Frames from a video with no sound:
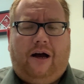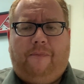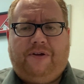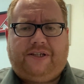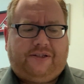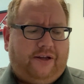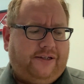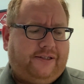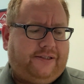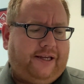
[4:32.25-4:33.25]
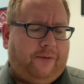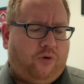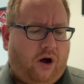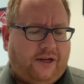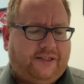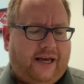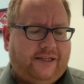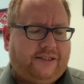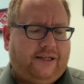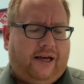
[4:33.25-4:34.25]
business licensing
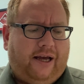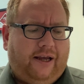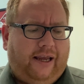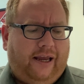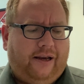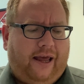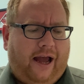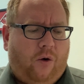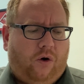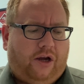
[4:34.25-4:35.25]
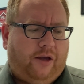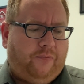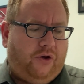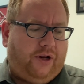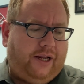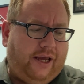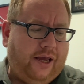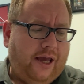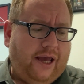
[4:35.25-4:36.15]
process in our community,